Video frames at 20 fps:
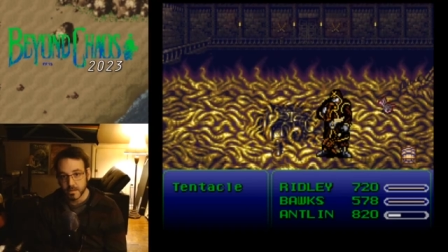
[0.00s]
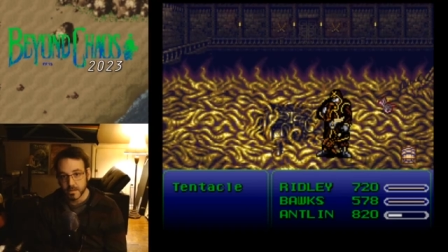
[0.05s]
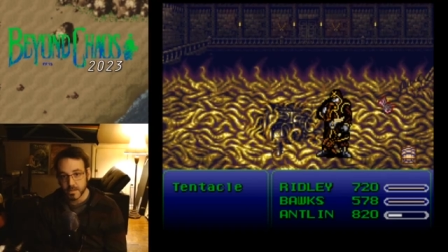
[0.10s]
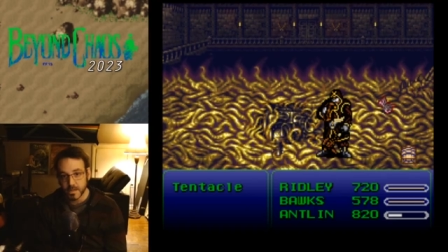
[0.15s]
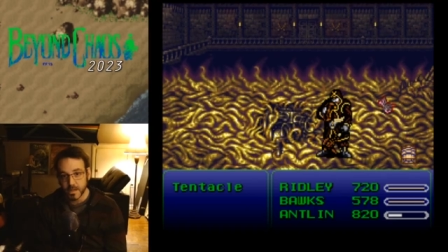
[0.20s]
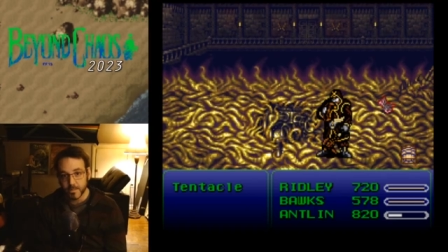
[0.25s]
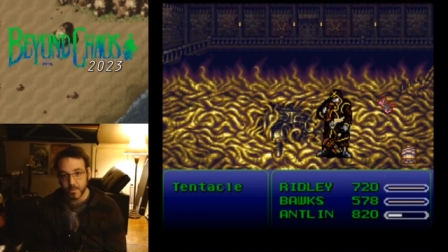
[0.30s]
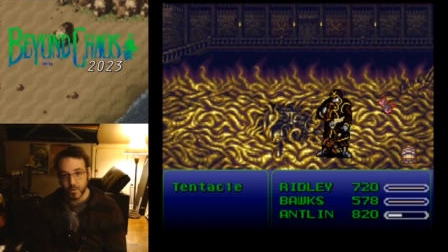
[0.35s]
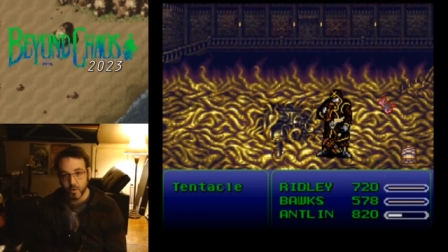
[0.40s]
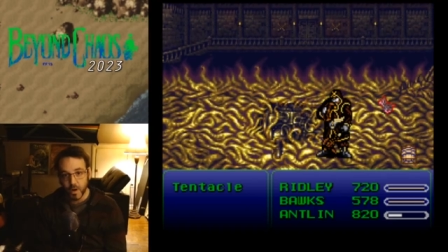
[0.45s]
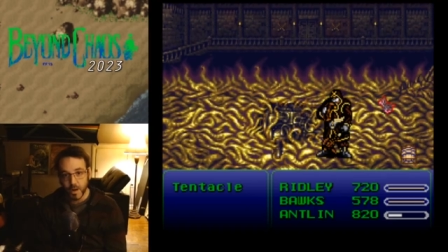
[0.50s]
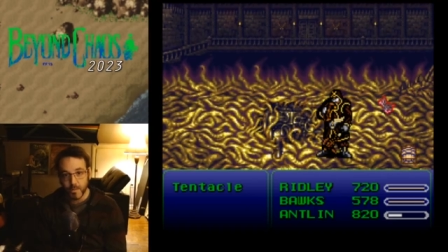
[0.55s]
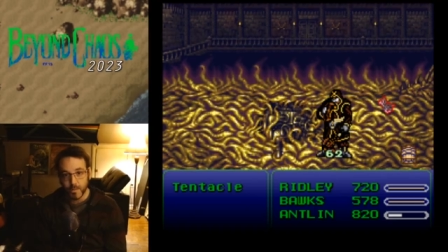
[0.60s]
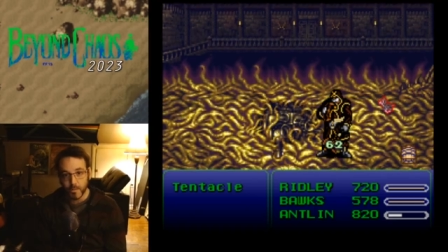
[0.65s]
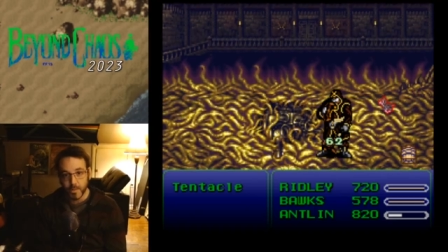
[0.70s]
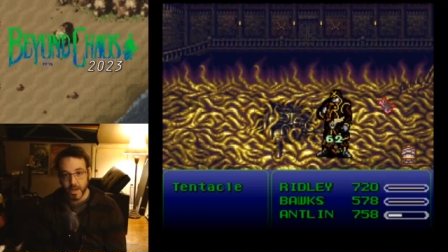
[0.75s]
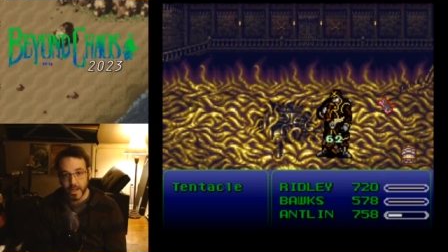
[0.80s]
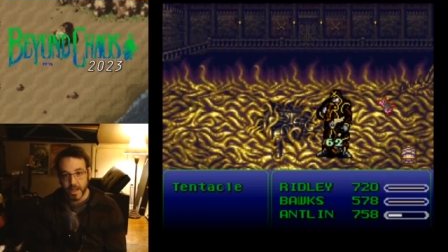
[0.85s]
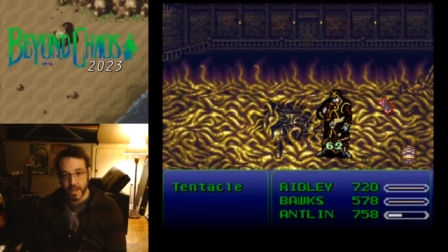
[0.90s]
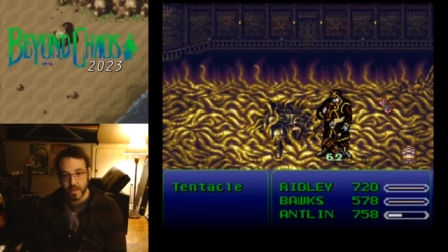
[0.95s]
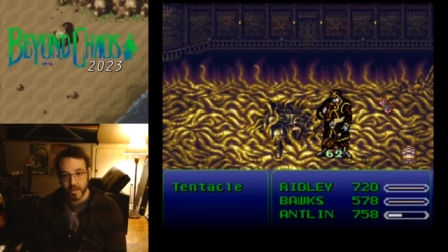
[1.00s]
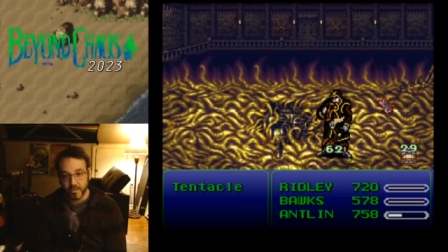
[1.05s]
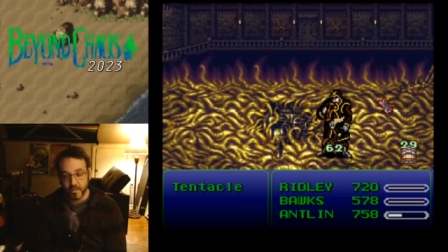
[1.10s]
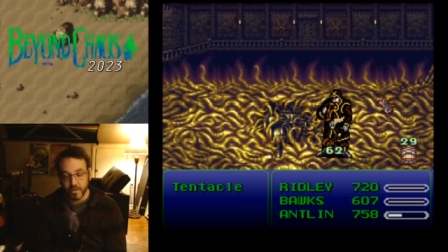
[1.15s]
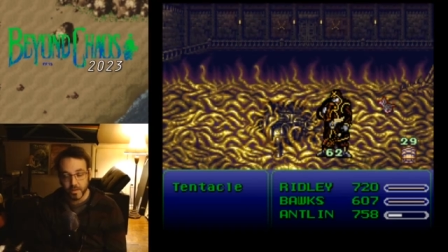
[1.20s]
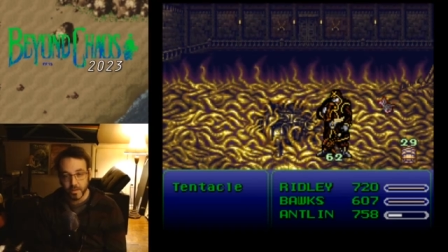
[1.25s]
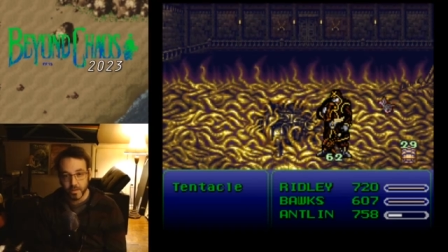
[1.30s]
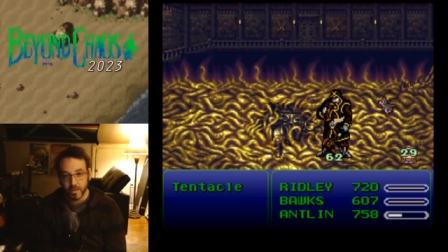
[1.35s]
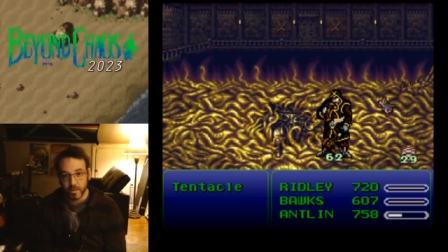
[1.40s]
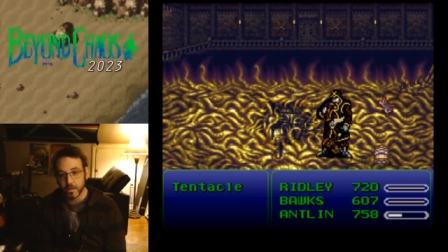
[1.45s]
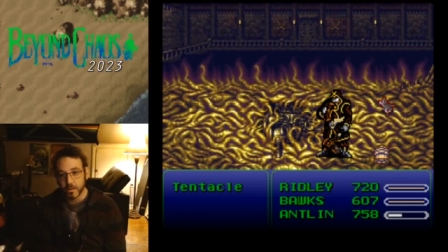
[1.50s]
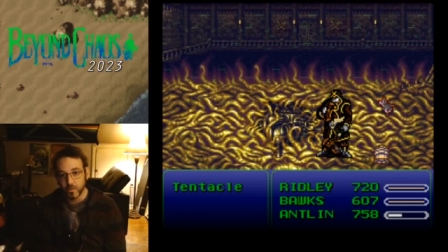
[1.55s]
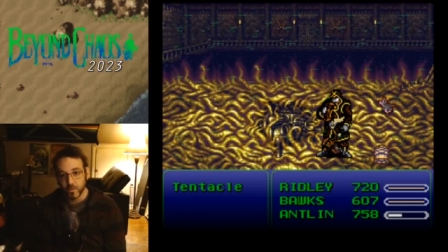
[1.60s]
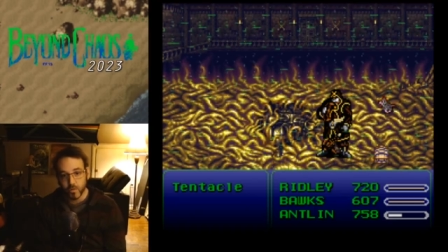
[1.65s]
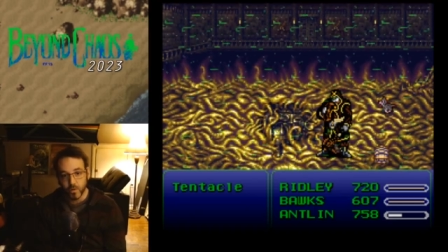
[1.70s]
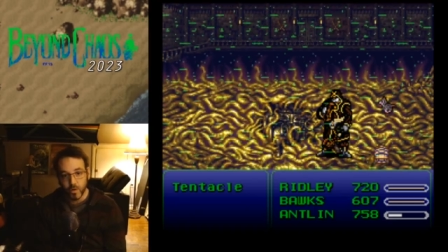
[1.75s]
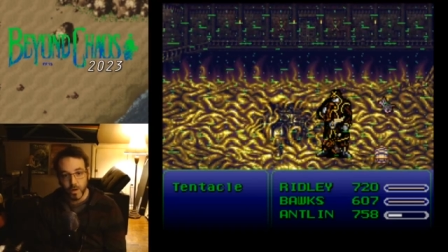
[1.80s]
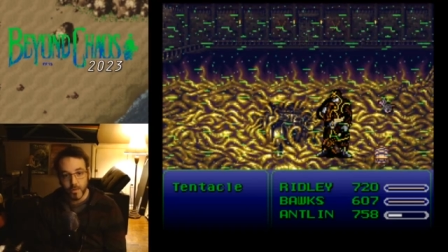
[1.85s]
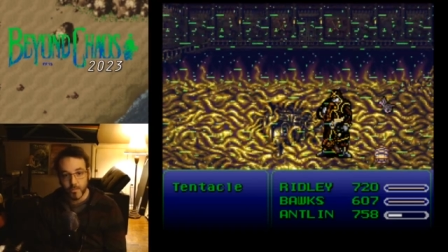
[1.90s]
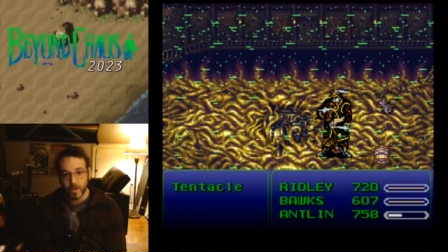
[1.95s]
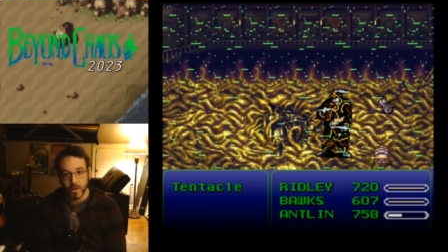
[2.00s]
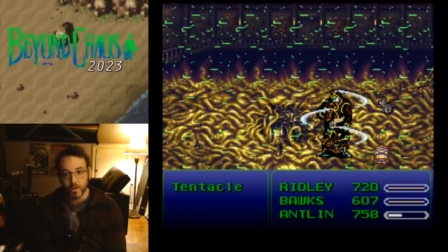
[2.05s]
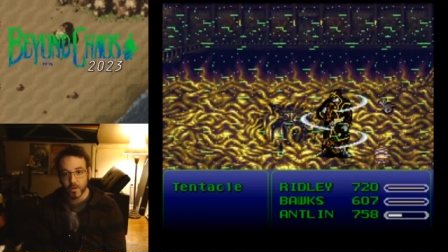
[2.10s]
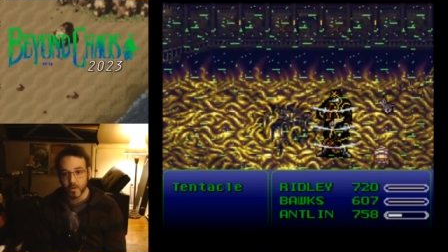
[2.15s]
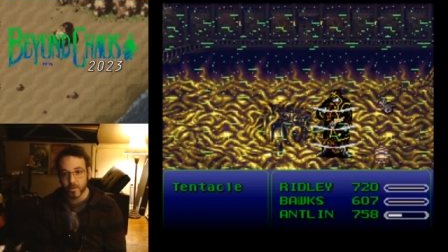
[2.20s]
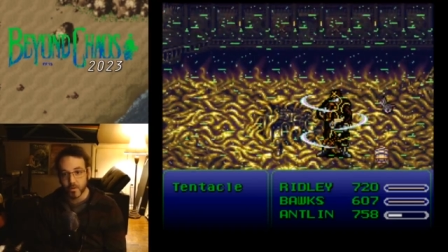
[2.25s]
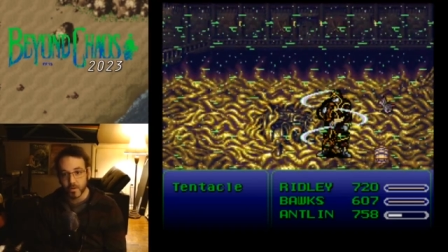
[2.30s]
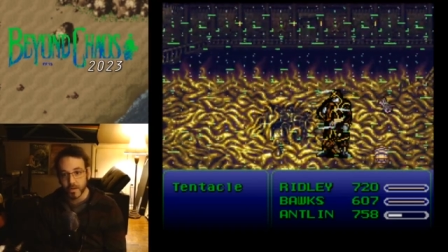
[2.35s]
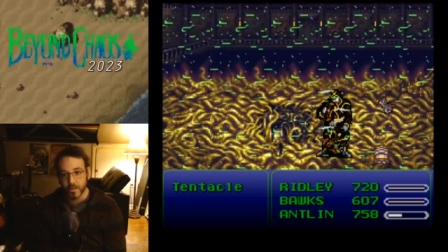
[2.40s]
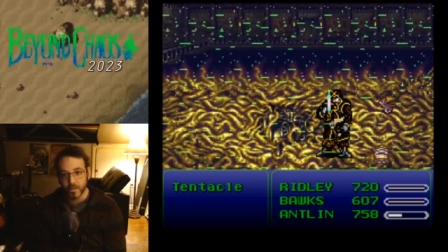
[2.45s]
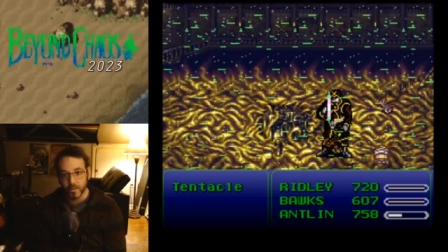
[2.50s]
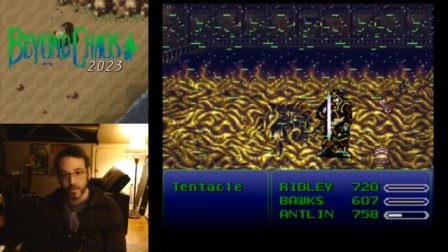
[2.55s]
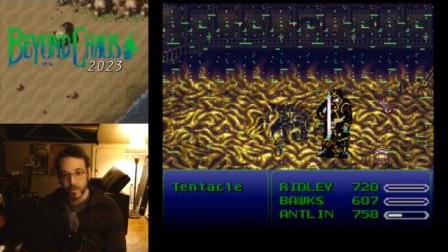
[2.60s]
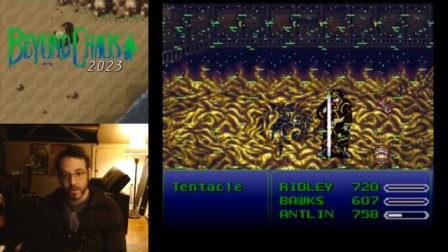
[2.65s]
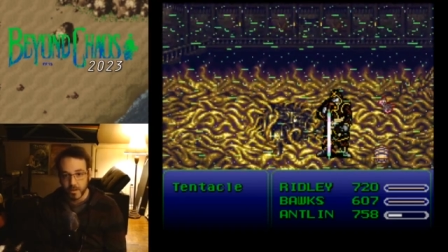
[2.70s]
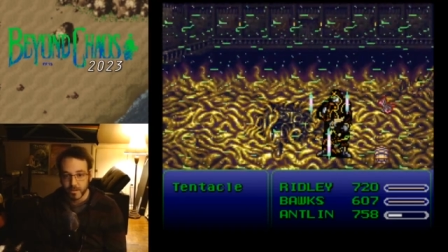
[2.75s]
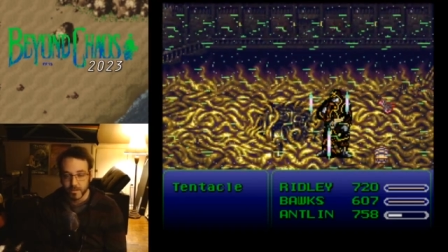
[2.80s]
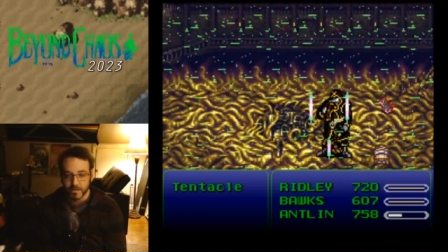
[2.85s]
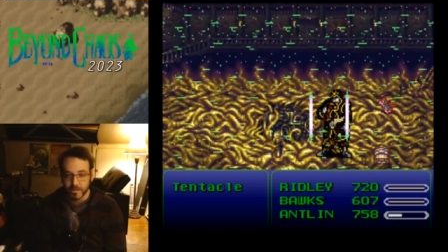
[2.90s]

Stop grabbing my aunt. Don't grab my uncle either.